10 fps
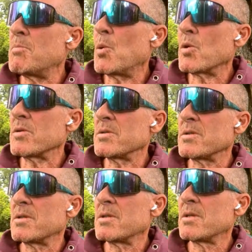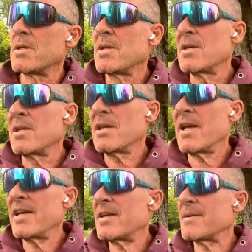important.
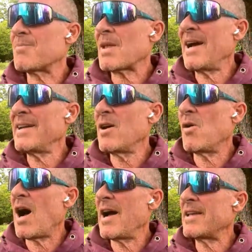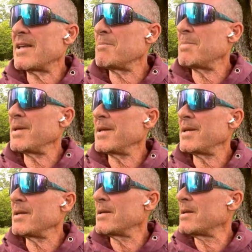Like, I know I can
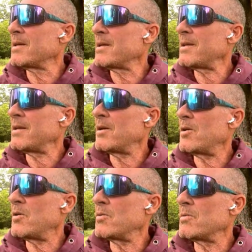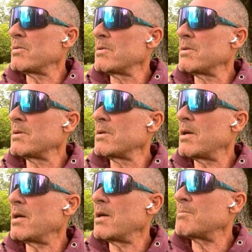be, you know,
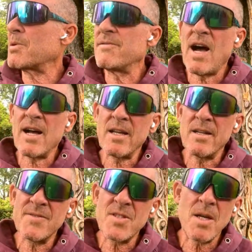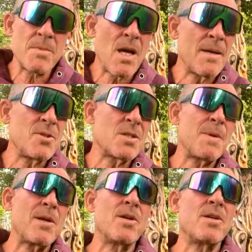provocative sometimes just
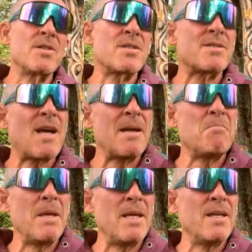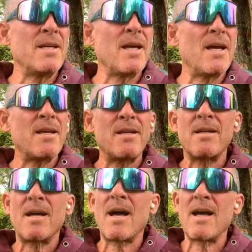because I'm me and
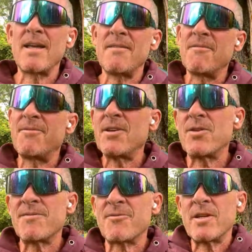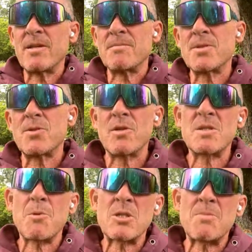I feel the freedom to
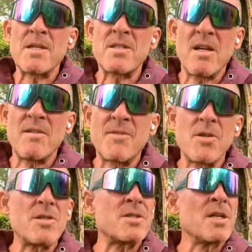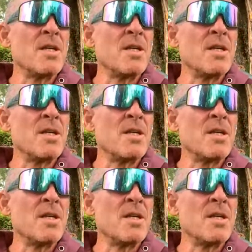express myself because